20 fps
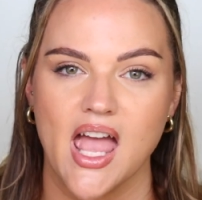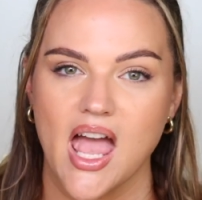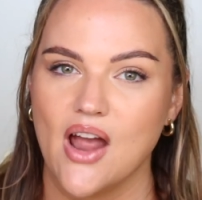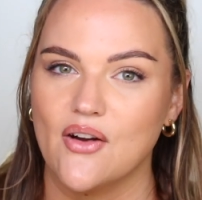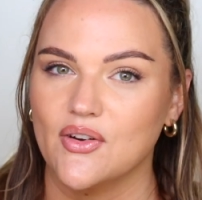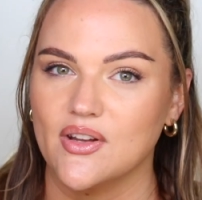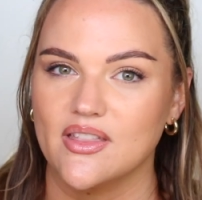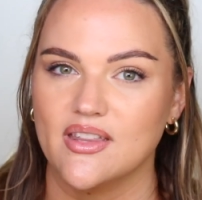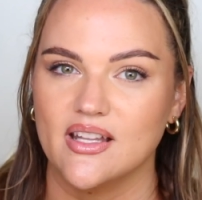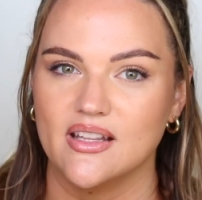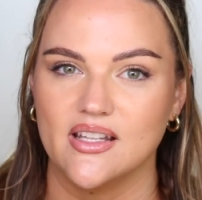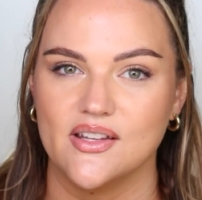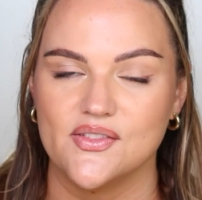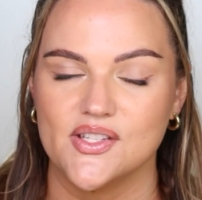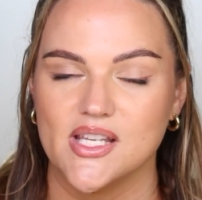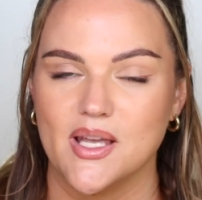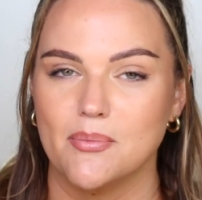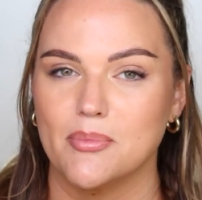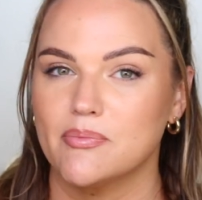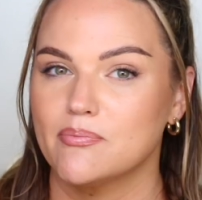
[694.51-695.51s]
Everything
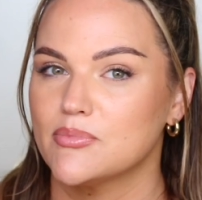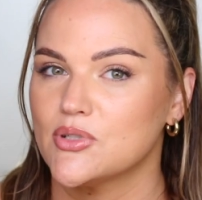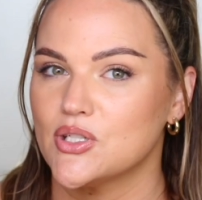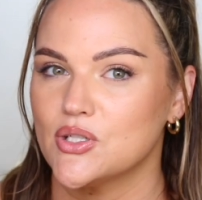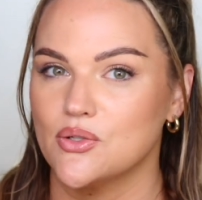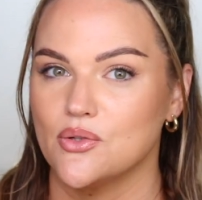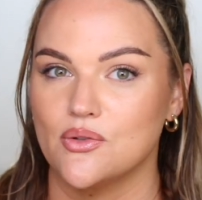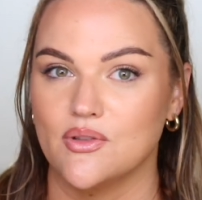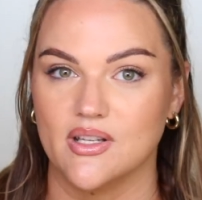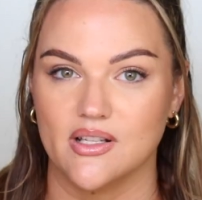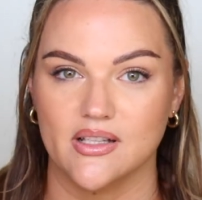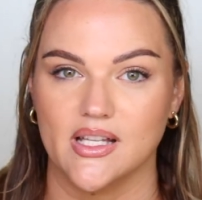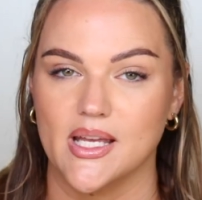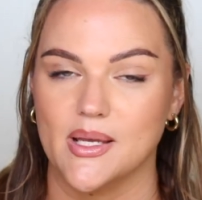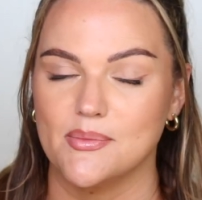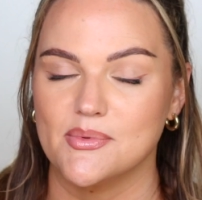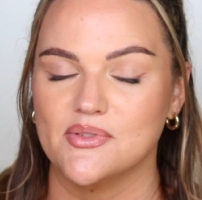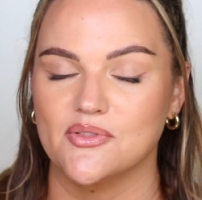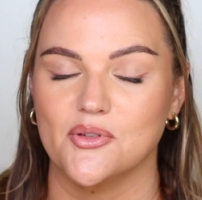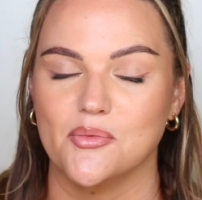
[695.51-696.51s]
lives up to the
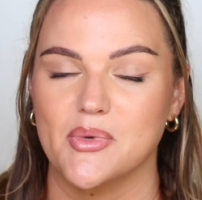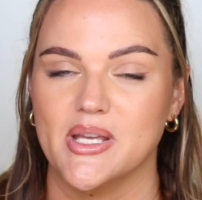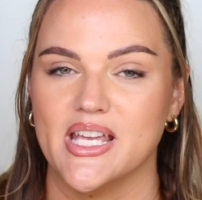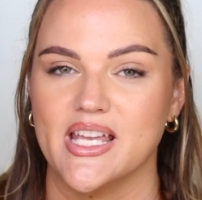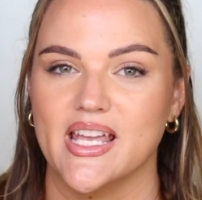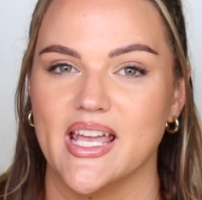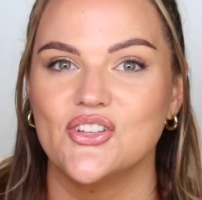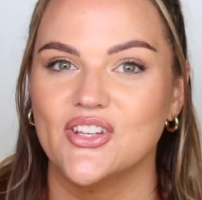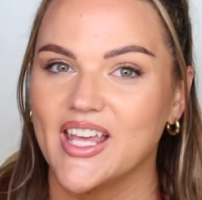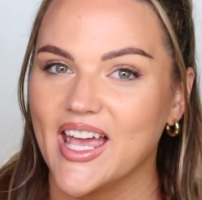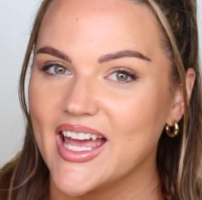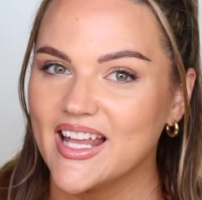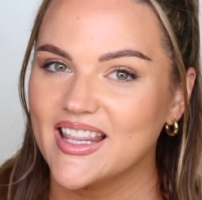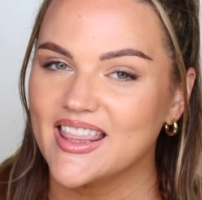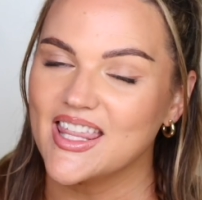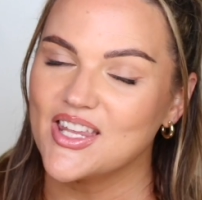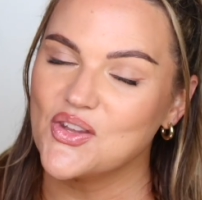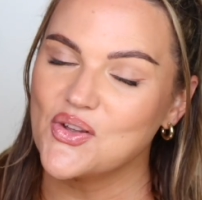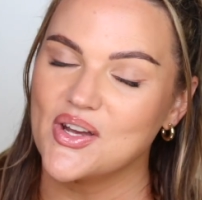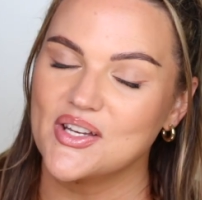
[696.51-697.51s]
claims for me. So again,
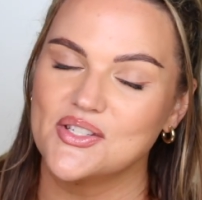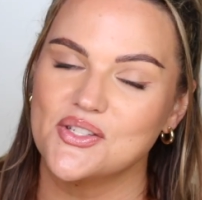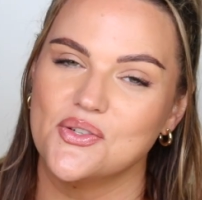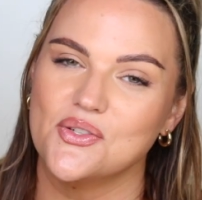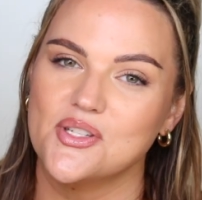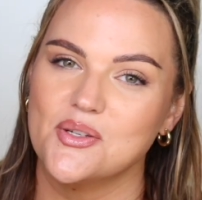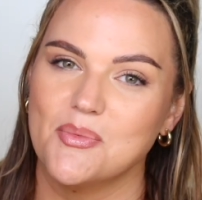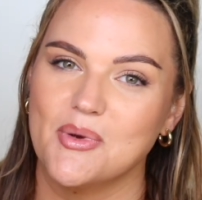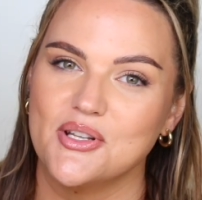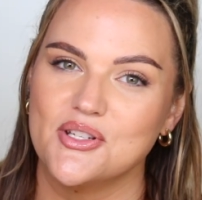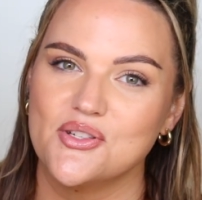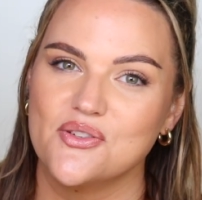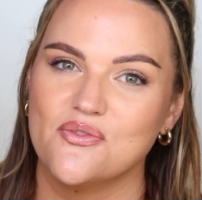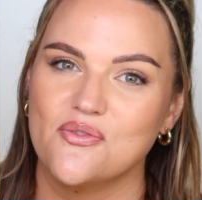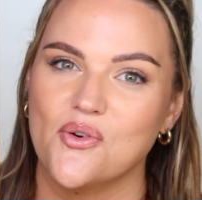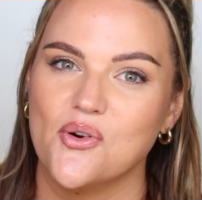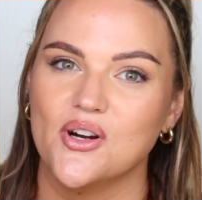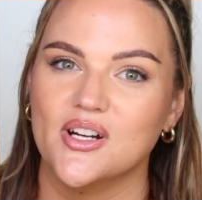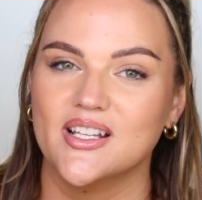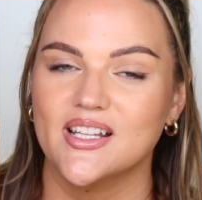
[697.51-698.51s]
thank you guys so, so much
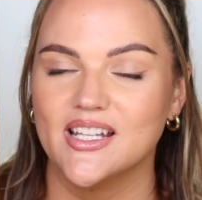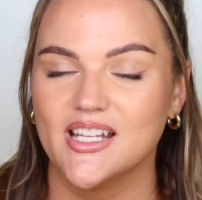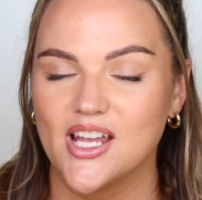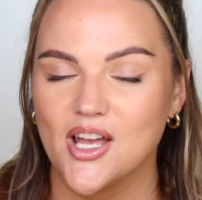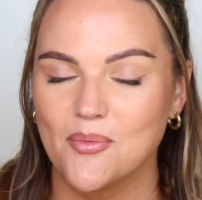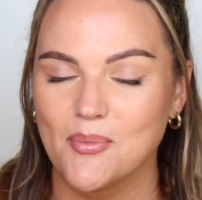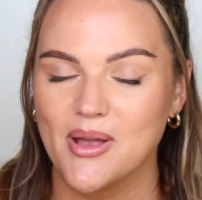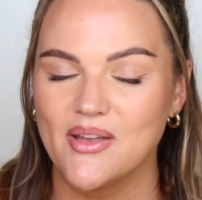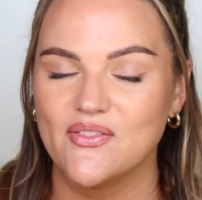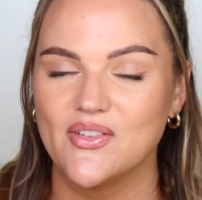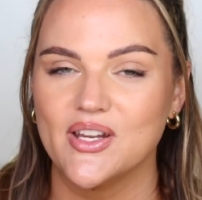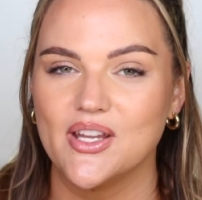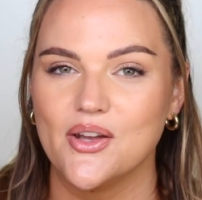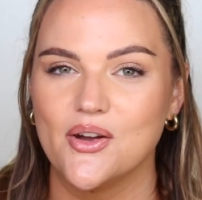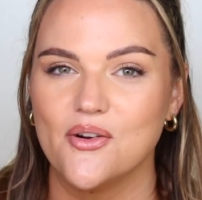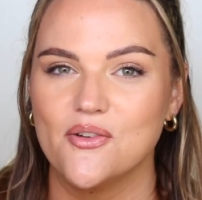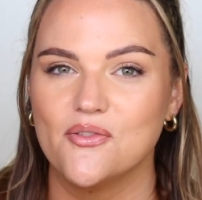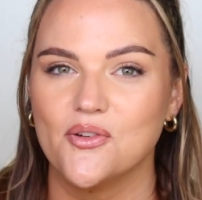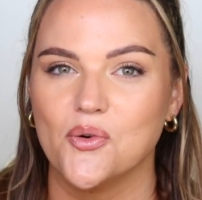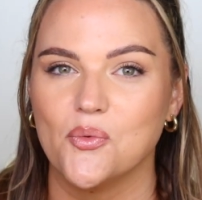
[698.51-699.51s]
for clicking on my
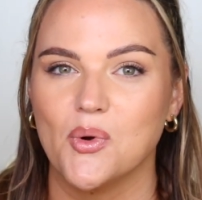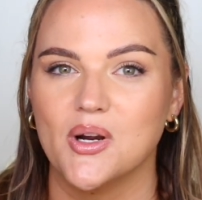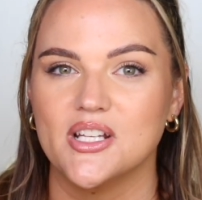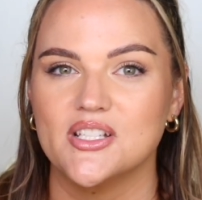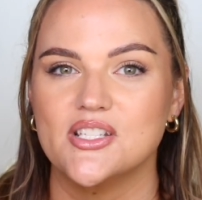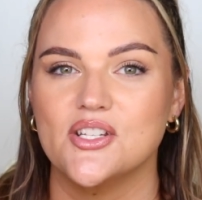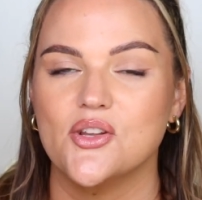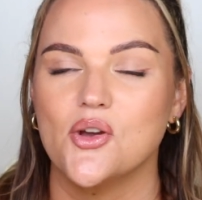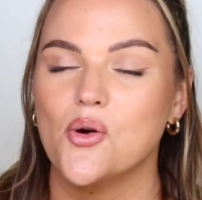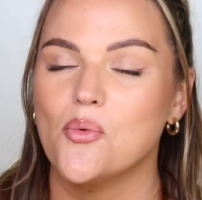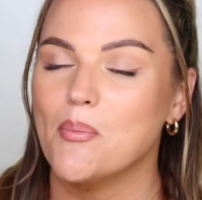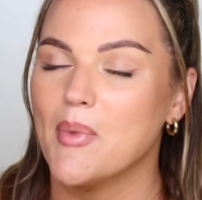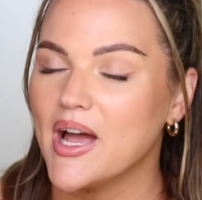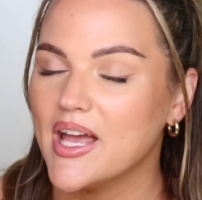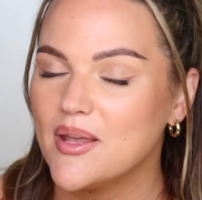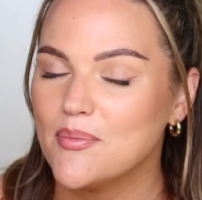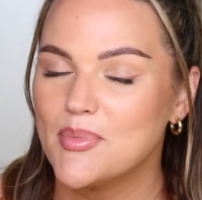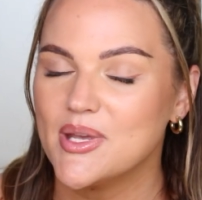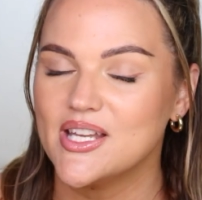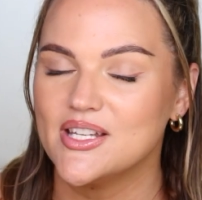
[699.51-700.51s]
video, for wanting to know
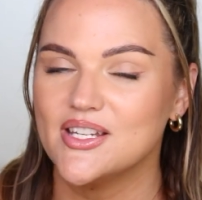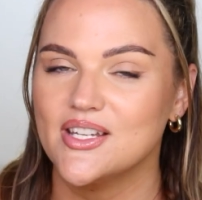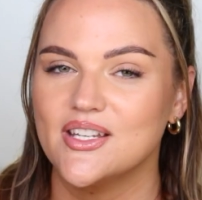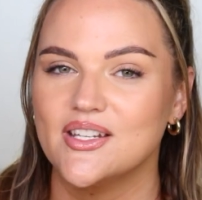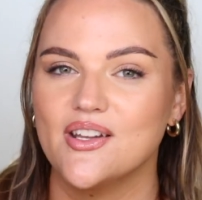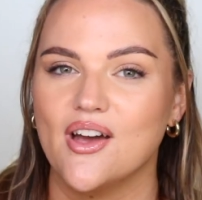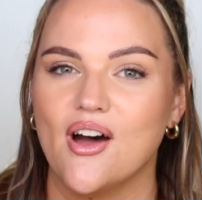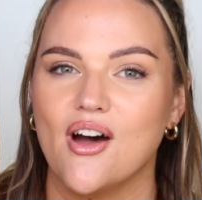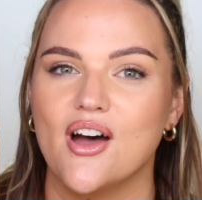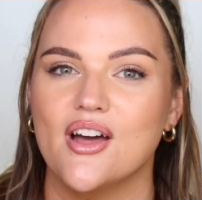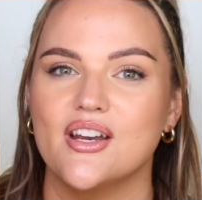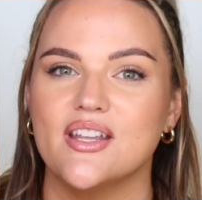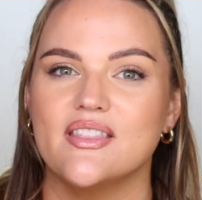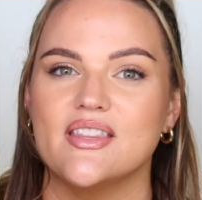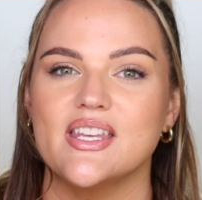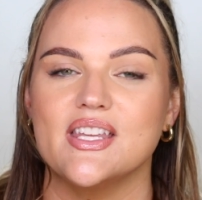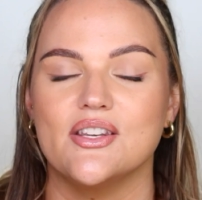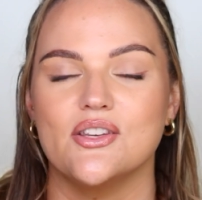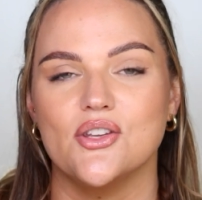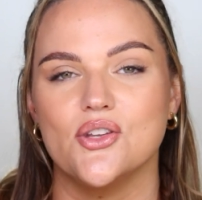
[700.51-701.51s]
my opinion on
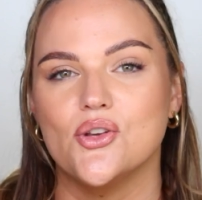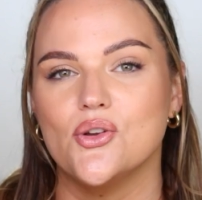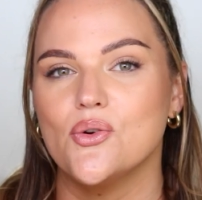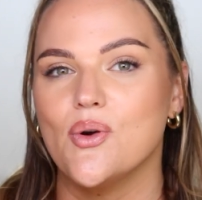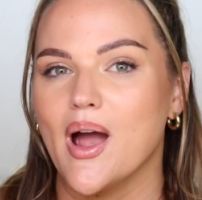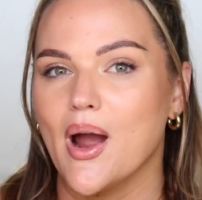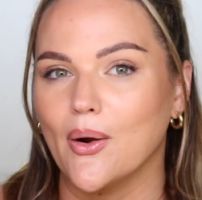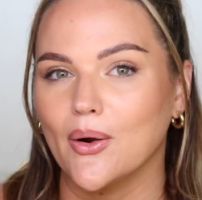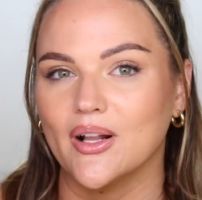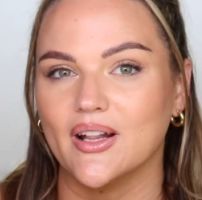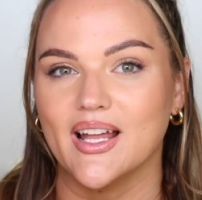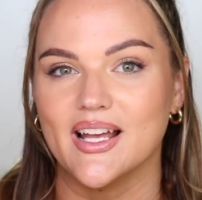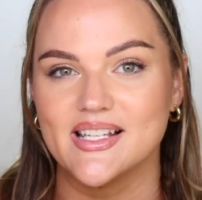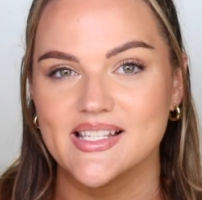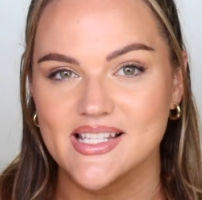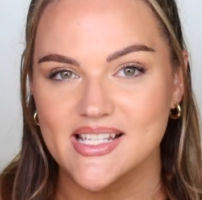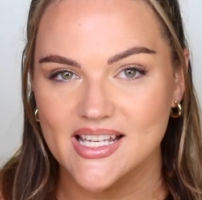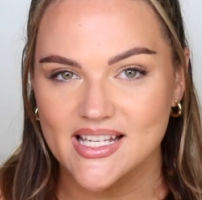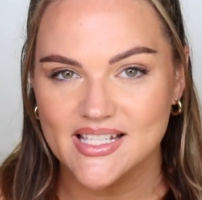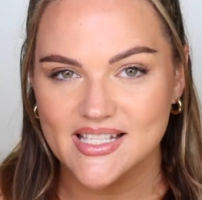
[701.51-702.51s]
the new
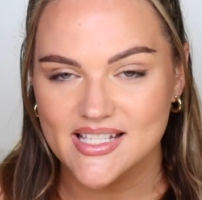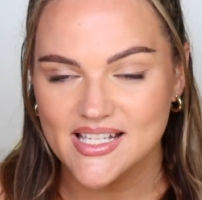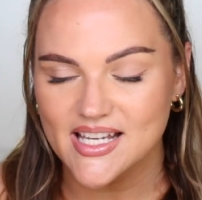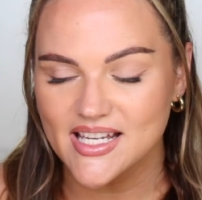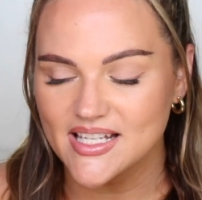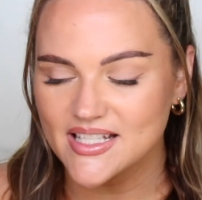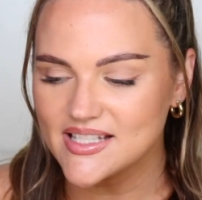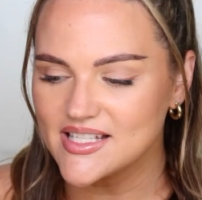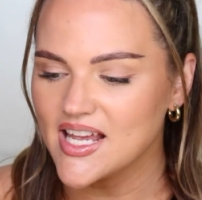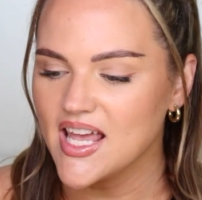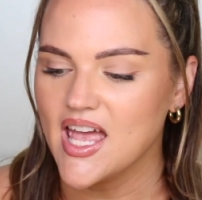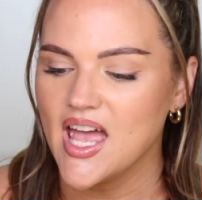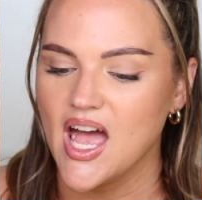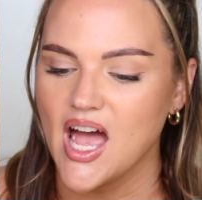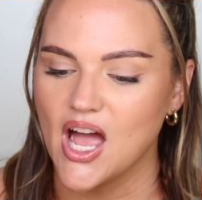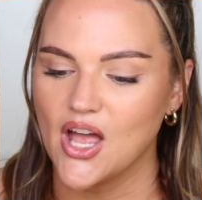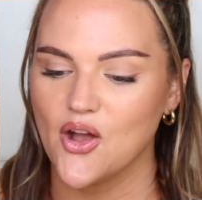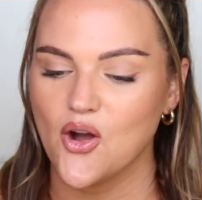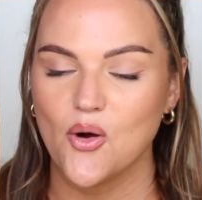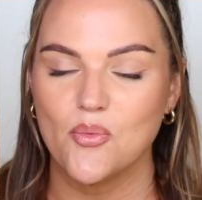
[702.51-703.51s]
Hourglass Skin Tint.
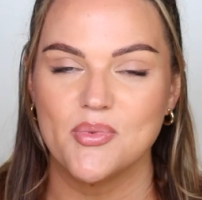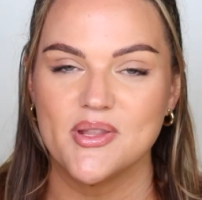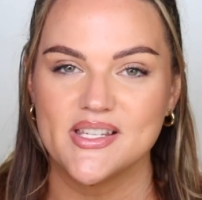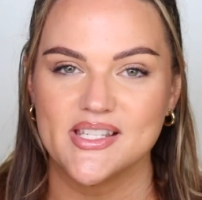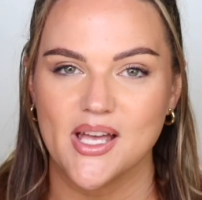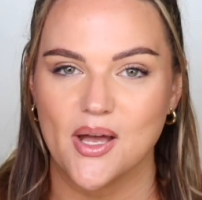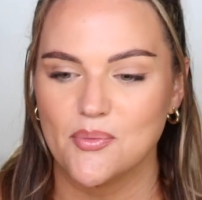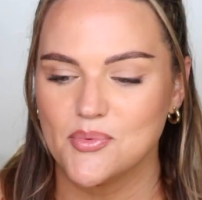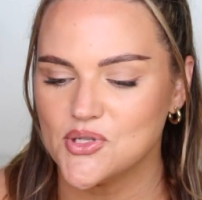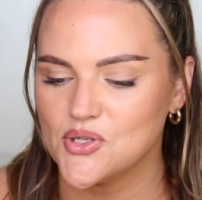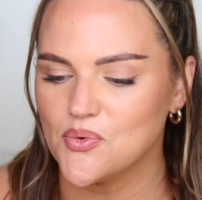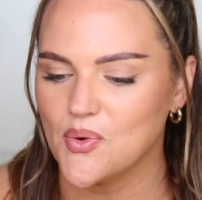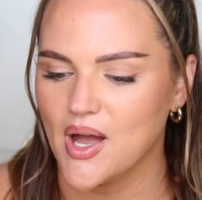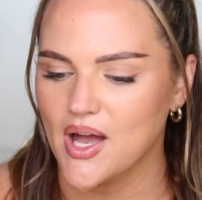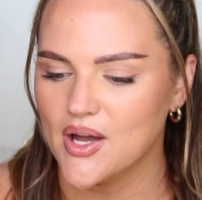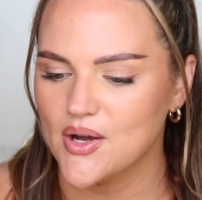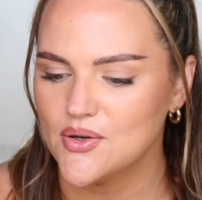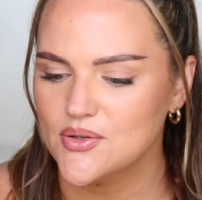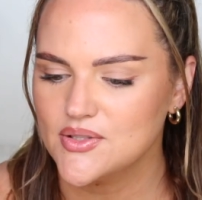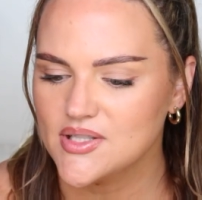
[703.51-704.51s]
I hope this helps you
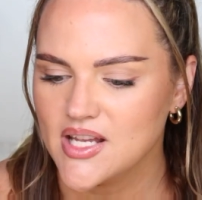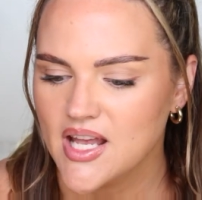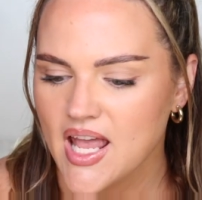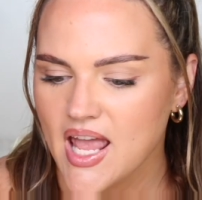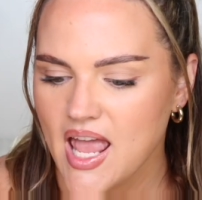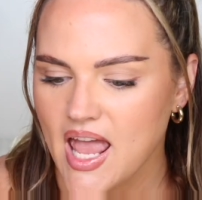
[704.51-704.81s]
out.